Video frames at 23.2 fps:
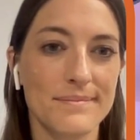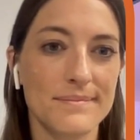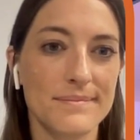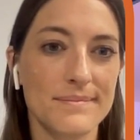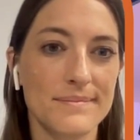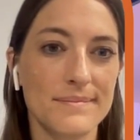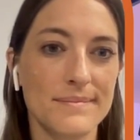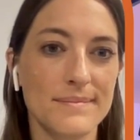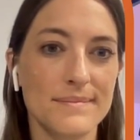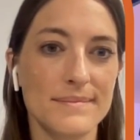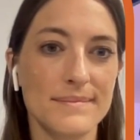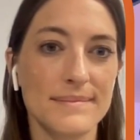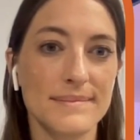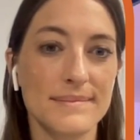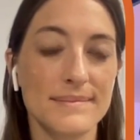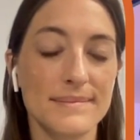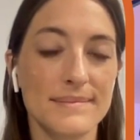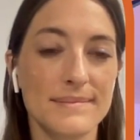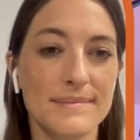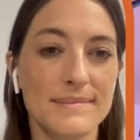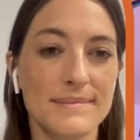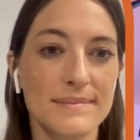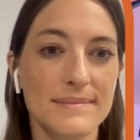
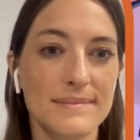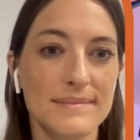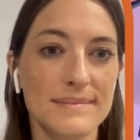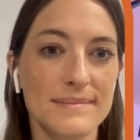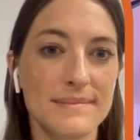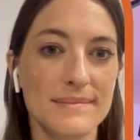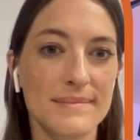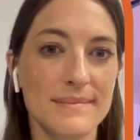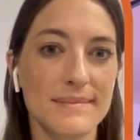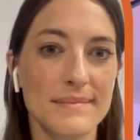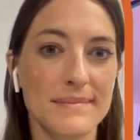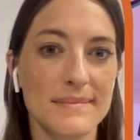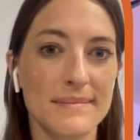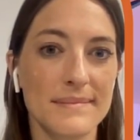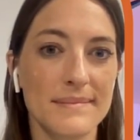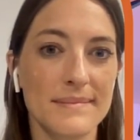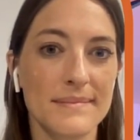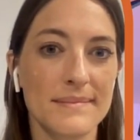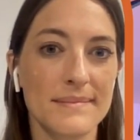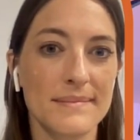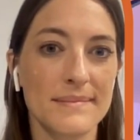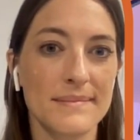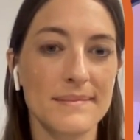
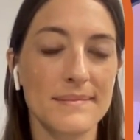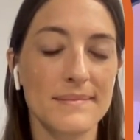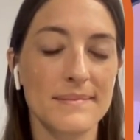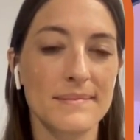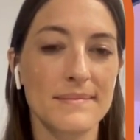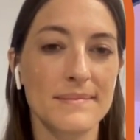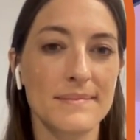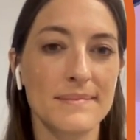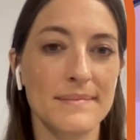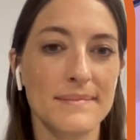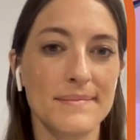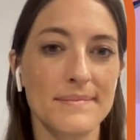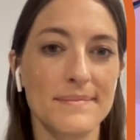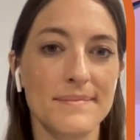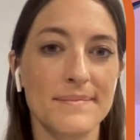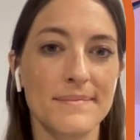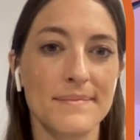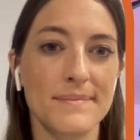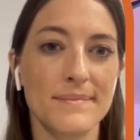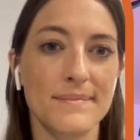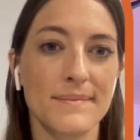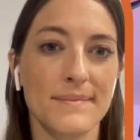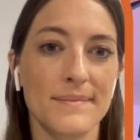
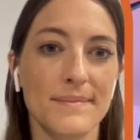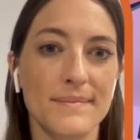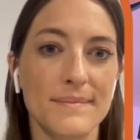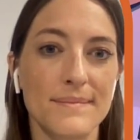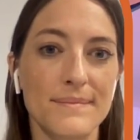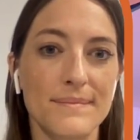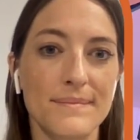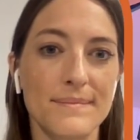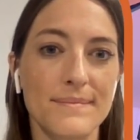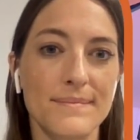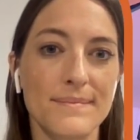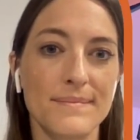This person isn't speaking.